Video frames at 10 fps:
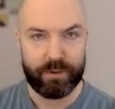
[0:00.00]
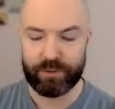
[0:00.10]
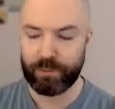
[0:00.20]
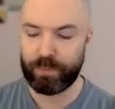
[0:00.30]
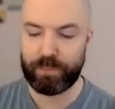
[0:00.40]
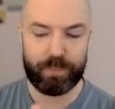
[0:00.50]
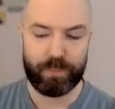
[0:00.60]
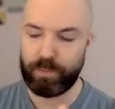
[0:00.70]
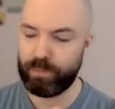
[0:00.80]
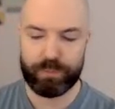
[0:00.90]
So
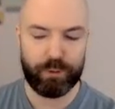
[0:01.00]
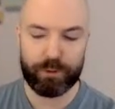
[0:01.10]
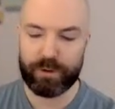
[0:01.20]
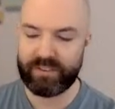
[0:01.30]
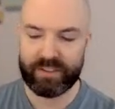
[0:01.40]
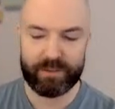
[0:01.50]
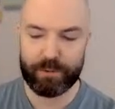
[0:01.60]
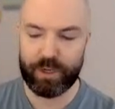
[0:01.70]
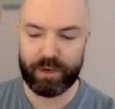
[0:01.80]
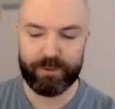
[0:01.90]
progress in
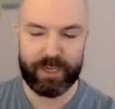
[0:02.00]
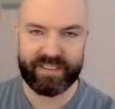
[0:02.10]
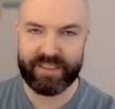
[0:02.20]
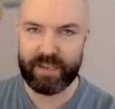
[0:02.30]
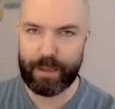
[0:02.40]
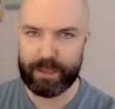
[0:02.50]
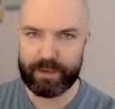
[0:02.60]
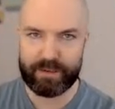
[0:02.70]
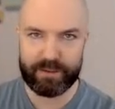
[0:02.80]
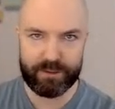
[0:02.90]
recovery has nothing
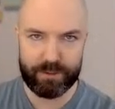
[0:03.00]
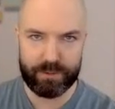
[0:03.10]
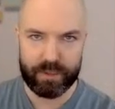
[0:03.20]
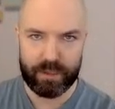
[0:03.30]
to do